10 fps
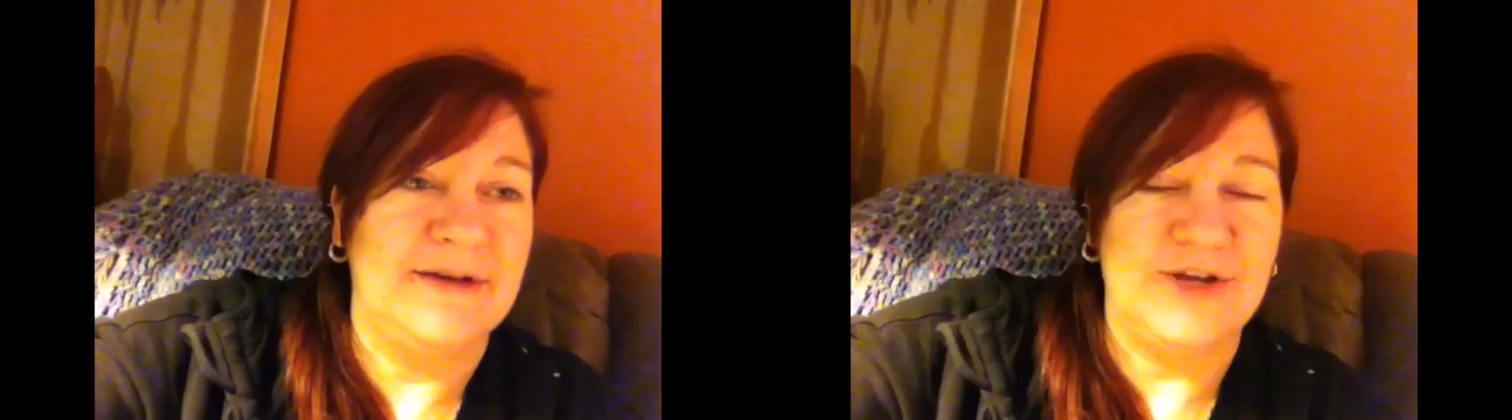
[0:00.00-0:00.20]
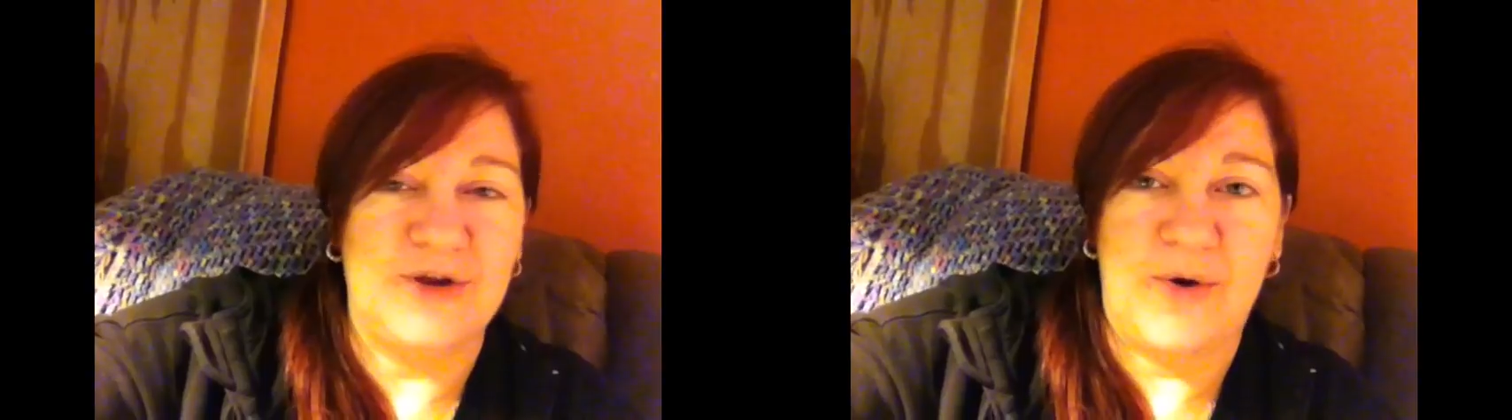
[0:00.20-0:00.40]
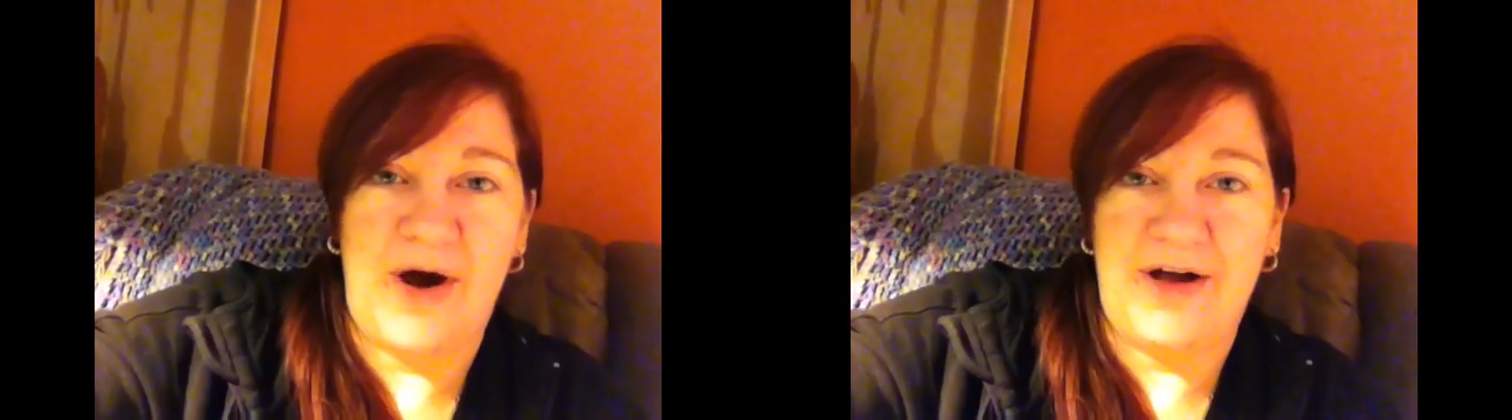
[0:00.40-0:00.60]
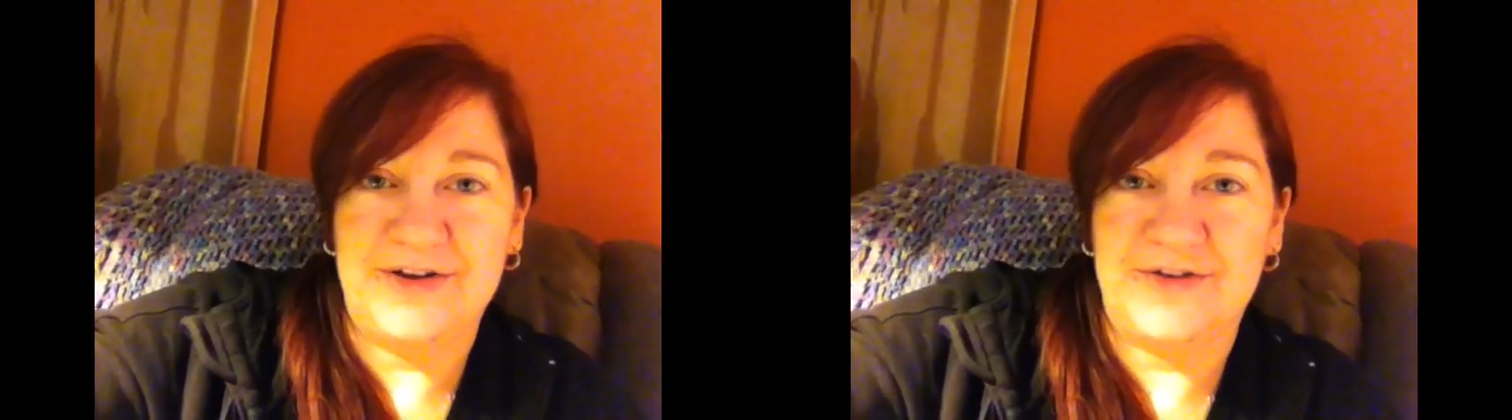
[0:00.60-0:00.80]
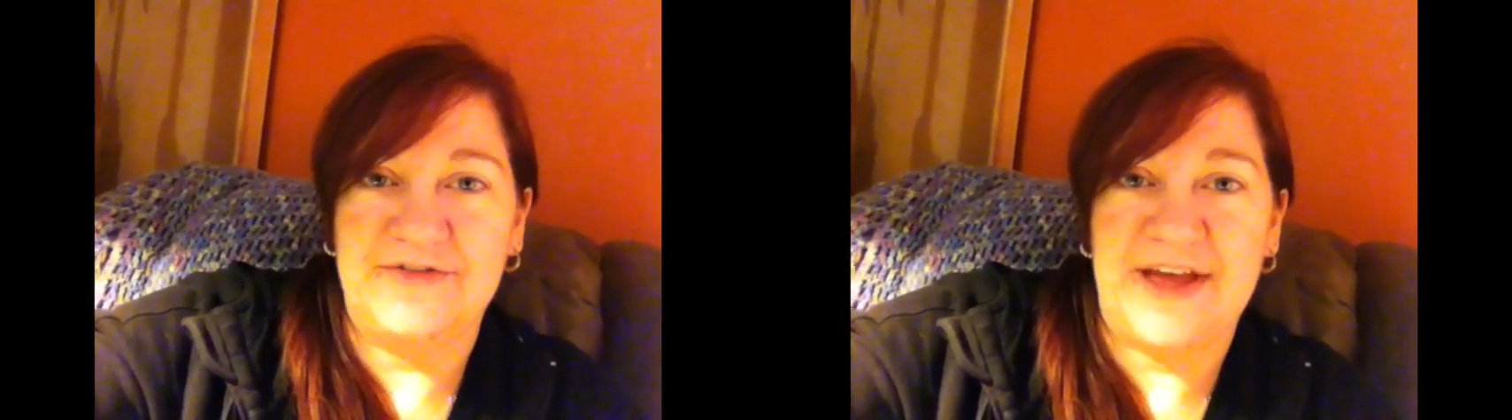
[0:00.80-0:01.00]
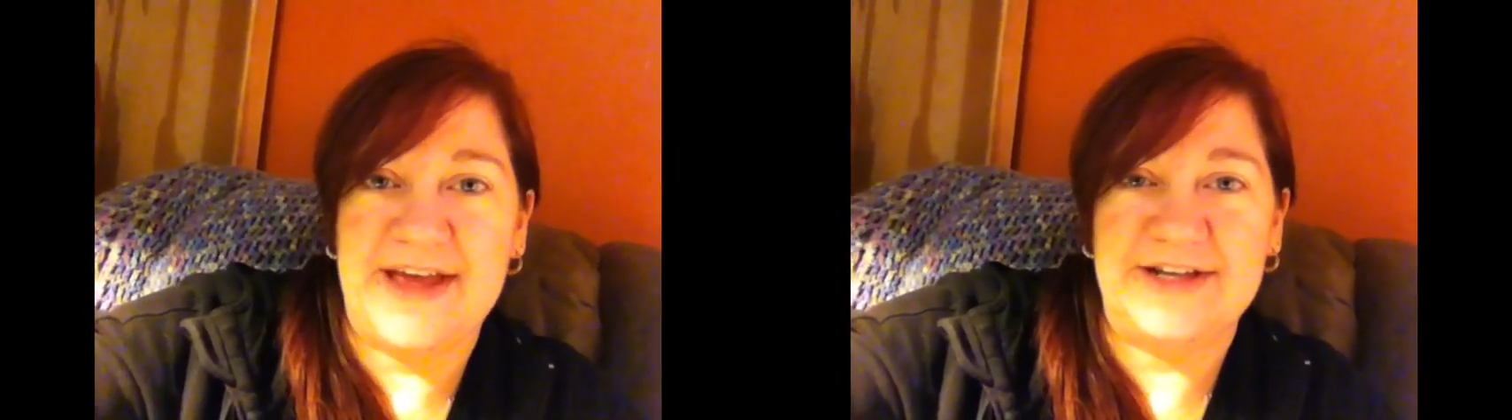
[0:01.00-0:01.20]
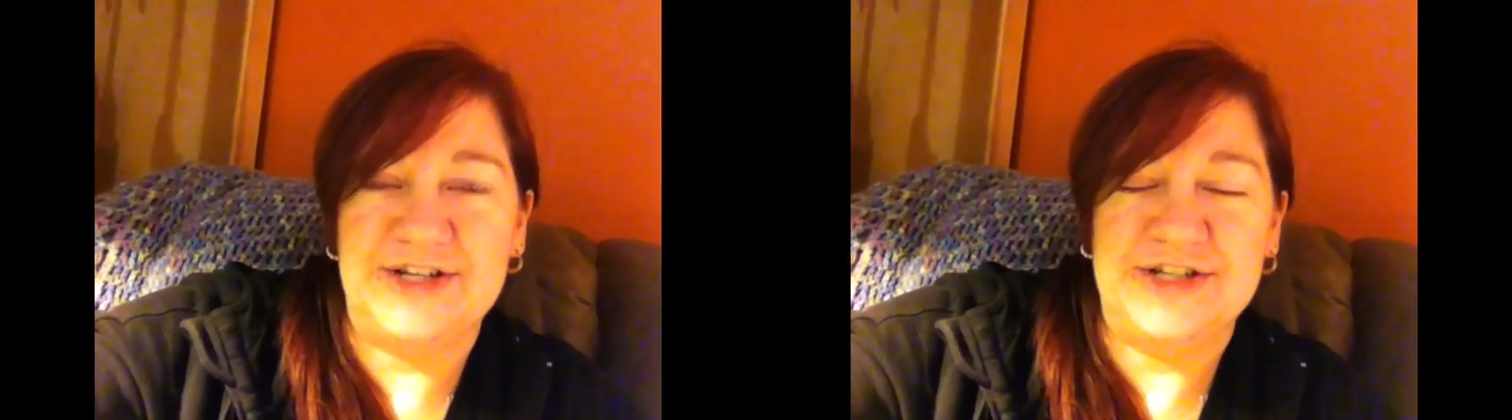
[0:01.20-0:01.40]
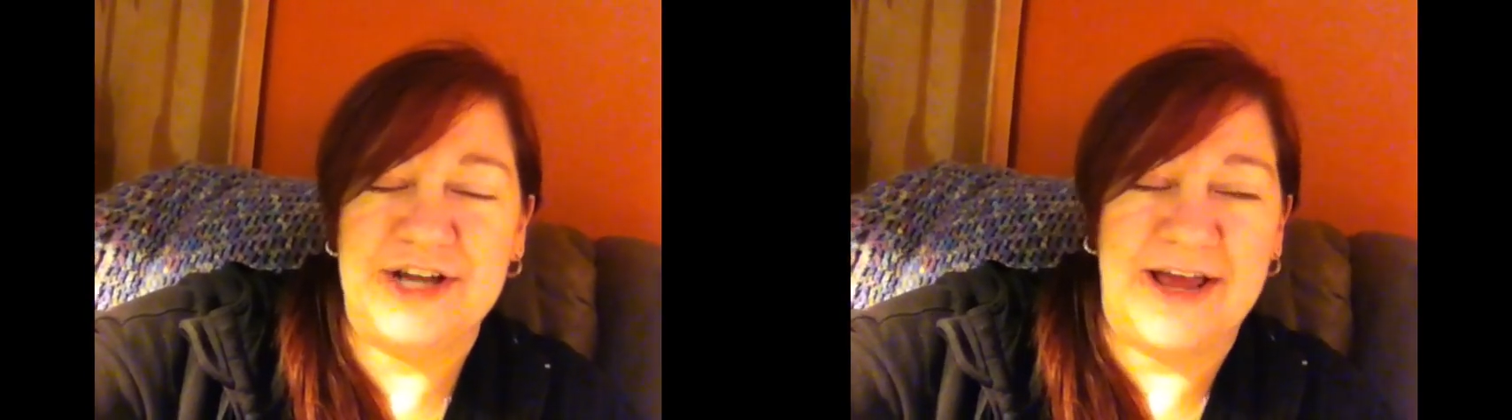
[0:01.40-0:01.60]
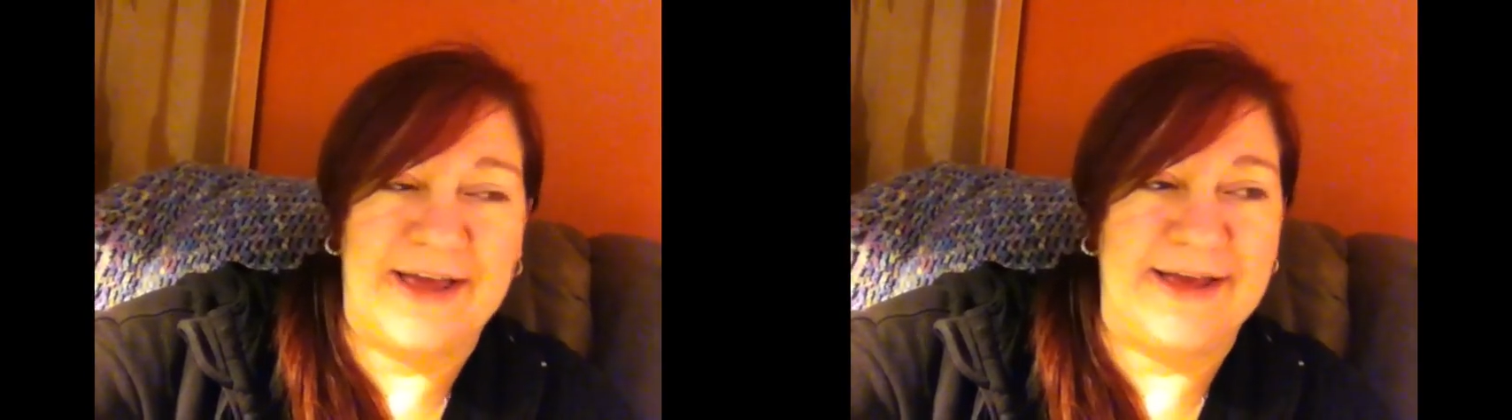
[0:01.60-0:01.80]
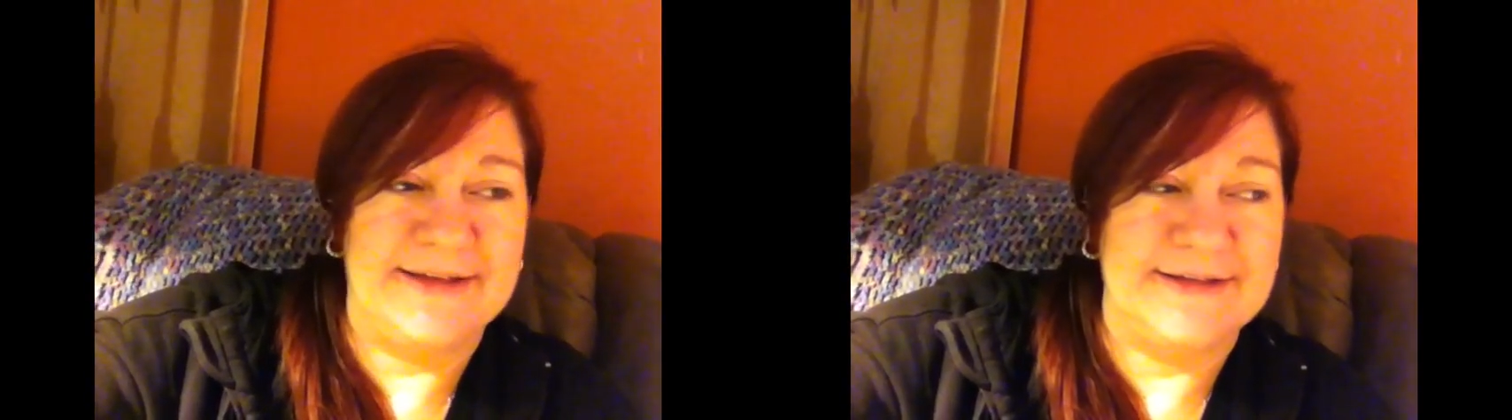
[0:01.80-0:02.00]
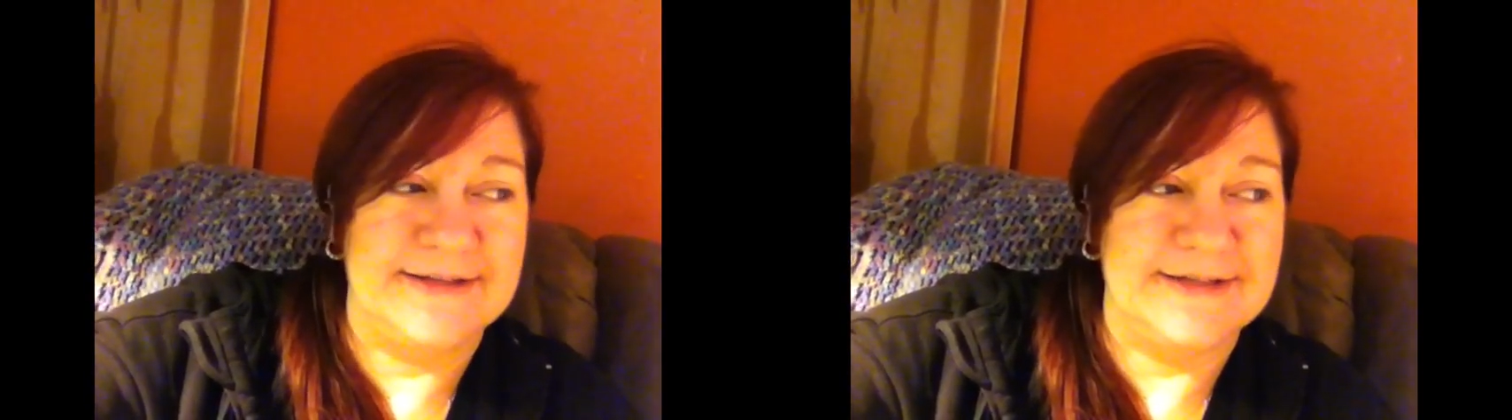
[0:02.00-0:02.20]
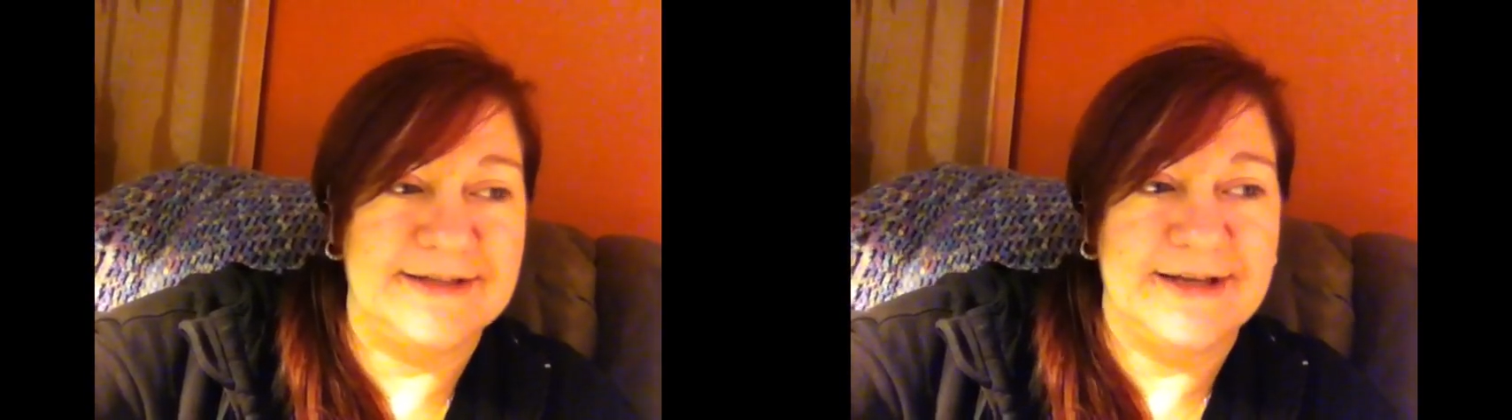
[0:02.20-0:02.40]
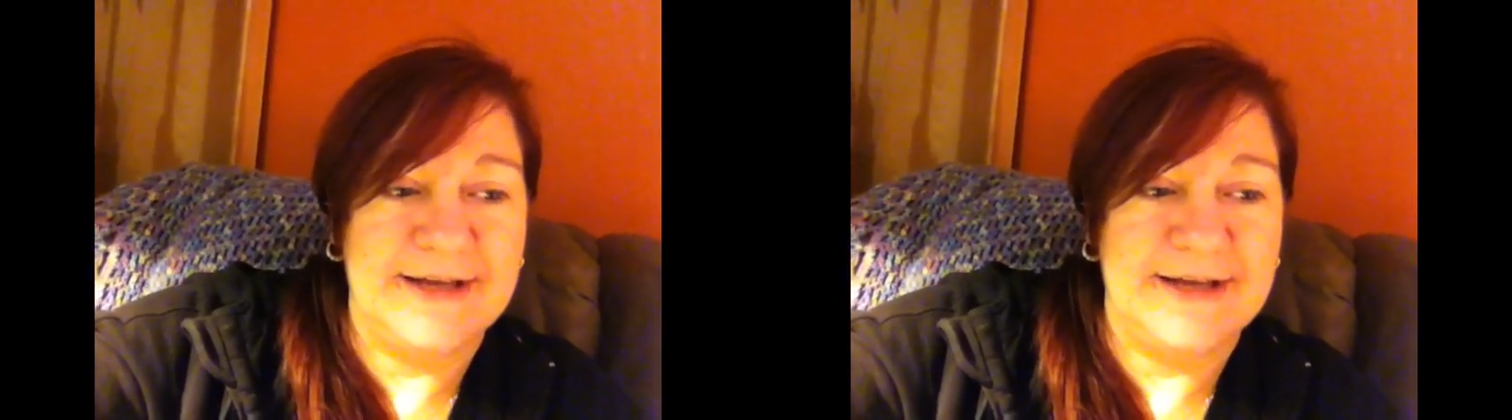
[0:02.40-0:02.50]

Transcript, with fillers: you know, all your veg and